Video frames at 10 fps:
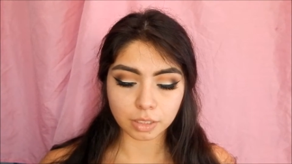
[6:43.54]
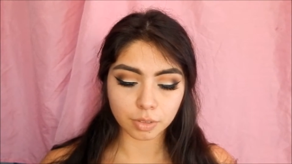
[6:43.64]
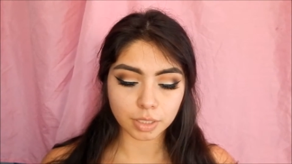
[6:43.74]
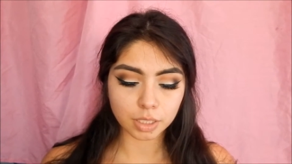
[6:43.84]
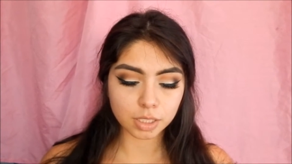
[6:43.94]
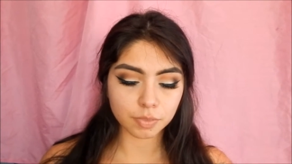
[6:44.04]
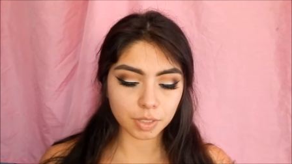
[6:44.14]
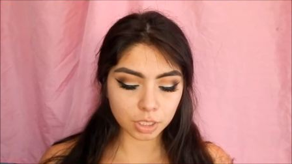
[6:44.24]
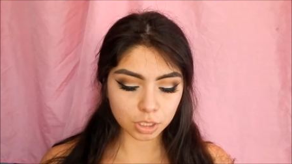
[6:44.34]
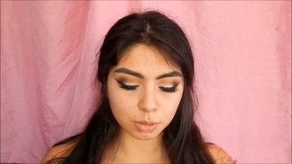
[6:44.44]
So I just
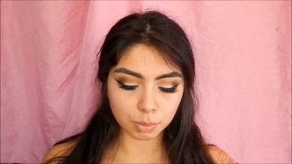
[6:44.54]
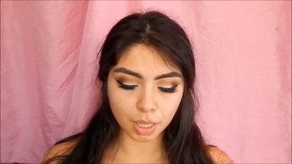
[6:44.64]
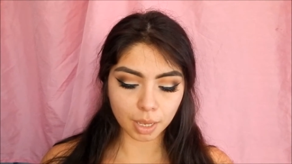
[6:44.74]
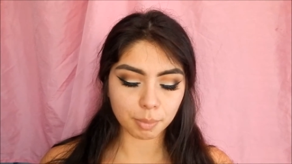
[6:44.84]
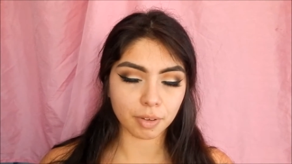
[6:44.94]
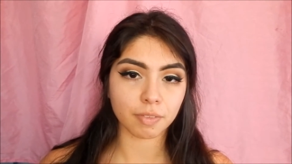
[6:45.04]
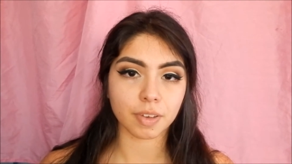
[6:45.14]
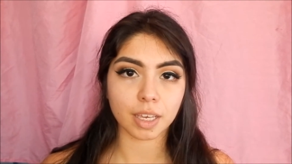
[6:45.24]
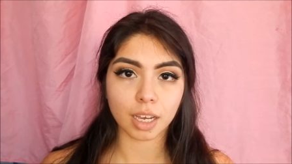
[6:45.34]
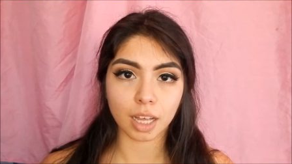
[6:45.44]
finished applying my
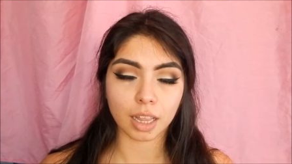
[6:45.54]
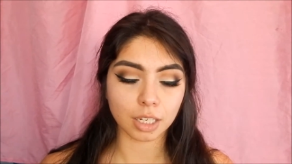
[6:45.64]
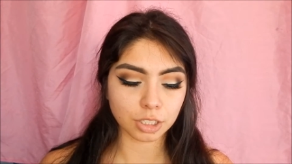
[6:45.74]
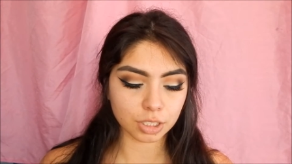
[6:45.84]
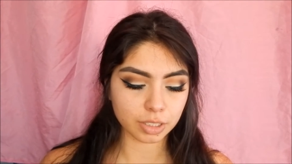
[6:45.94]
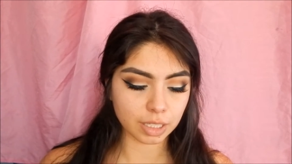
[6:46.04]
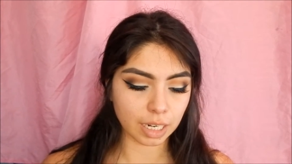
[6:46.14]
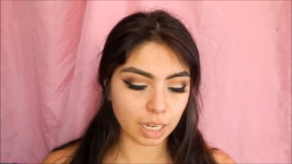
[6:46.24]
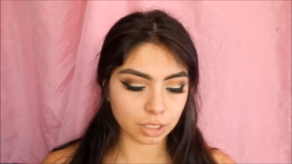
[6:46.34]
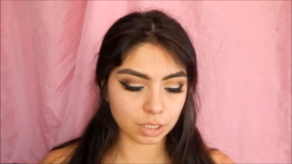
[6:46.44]
fake eyelashes, and
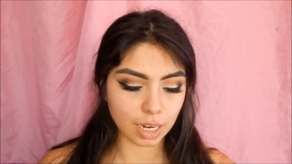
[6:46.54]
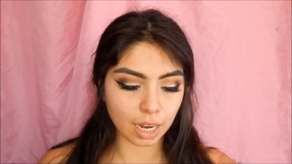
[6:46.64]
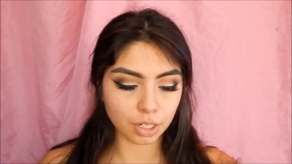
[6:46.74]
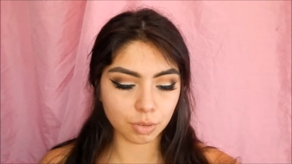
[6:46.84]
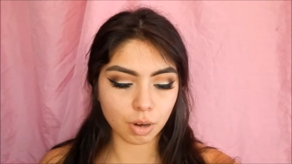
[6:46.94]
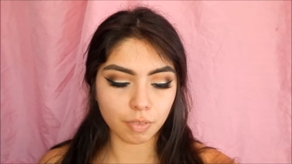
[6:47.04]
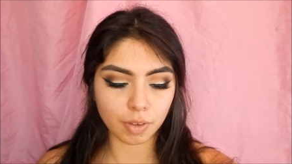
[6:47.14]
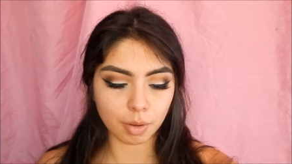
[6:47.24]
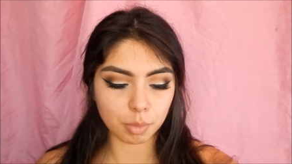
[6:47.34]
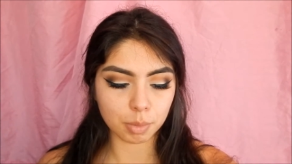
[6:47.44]
I actually had to do it off
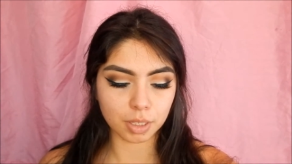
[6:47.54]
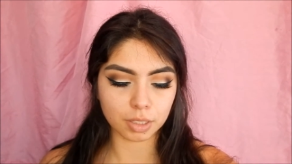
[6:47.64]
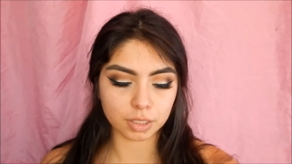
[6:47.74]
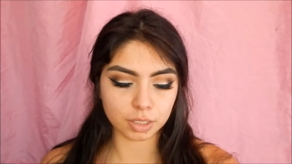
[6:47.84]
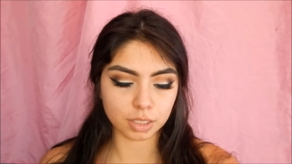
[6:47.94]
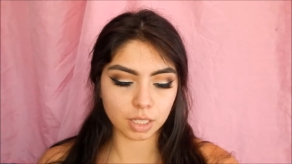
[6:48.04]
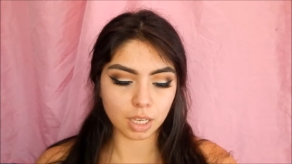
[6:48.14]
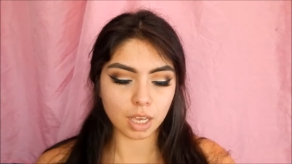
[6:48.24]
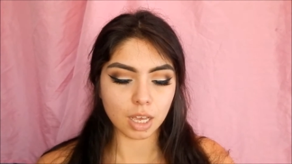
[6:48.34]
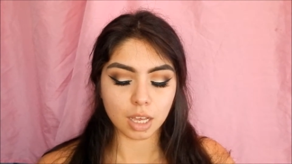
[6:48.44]
camera because
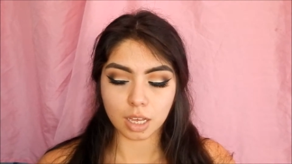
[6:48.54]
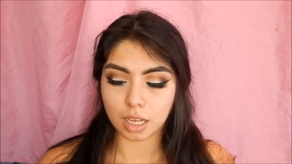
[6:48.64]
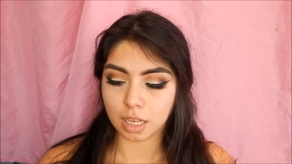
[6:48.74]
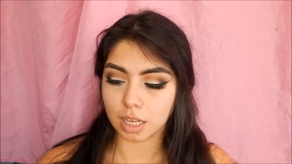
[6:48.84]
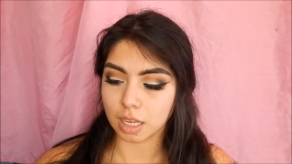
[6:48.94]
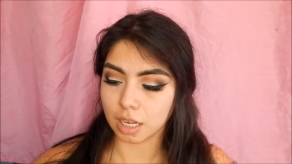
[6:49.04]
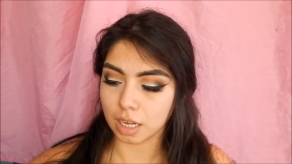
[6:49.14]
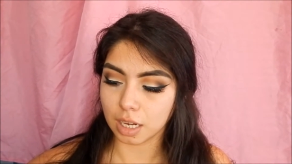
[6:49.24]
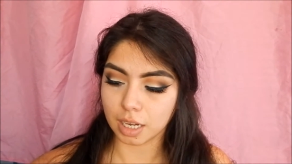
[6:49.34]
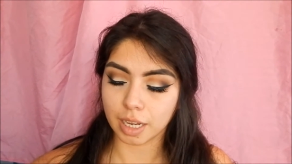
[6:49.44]

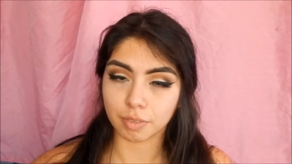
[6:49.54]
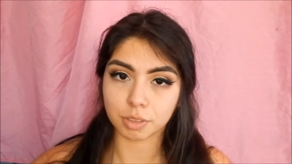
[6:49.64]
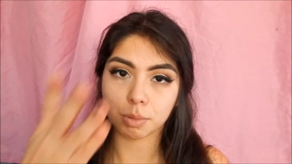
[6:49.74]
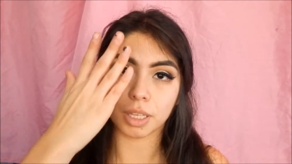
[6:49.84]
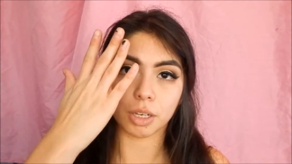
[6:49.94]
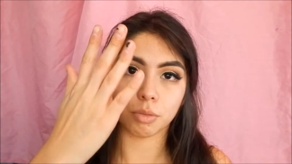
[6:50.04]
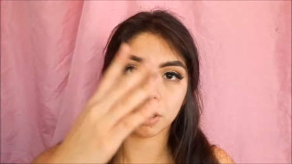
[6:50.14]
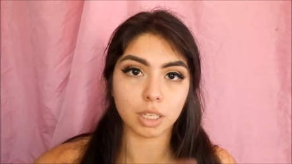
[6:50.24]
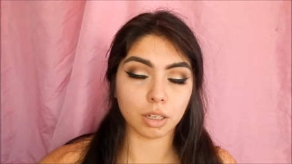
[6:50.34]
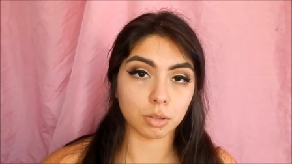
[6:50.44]
I have to be like
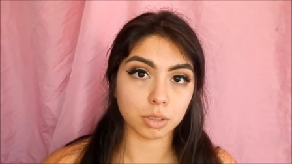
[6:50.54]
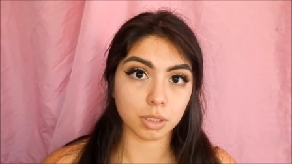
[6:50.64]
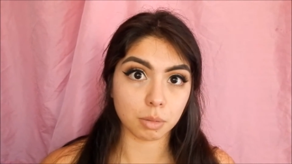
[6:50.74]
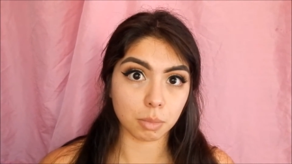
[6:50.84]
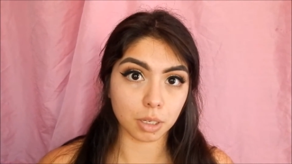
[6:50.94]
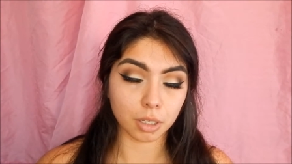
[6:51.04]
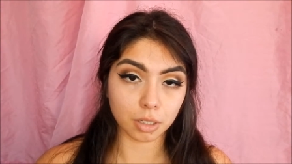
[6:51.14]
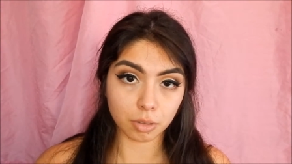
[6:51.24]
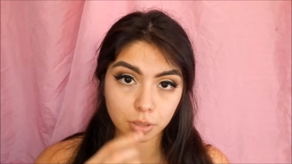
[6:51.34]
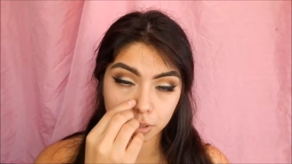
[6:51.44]
really close to the mirror
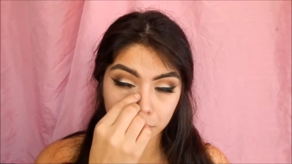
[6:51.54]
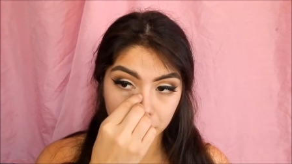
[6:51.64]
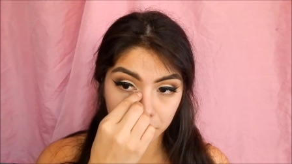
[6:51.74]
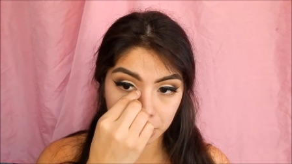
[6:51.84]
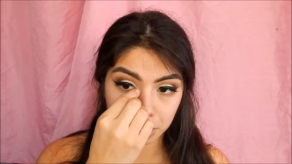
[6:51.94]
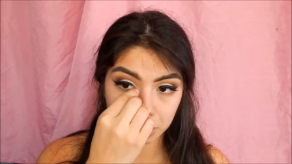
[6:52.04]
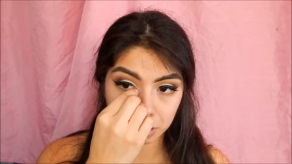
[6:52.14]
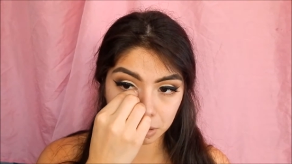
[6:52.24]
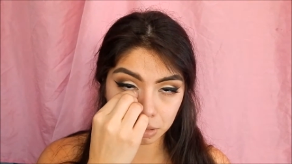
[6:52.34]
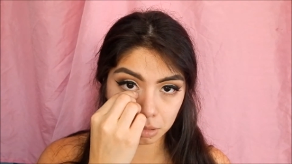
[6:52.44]
in order to do it.
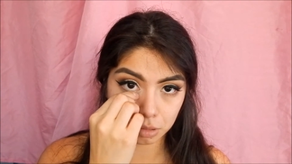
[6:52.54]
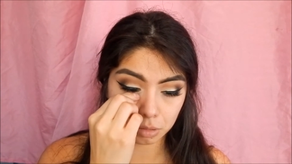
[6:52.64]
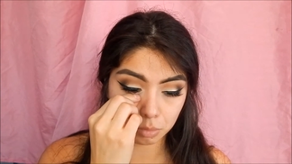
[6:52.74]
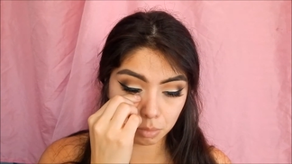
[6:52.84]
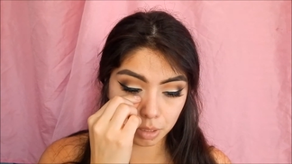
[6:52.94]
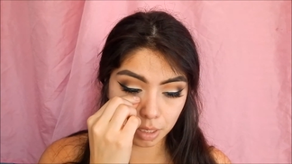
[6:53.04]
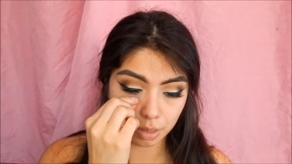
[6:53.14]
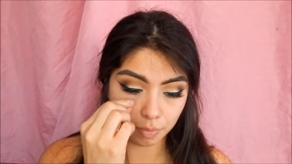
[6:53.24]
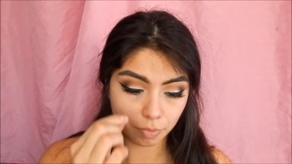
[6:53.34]
But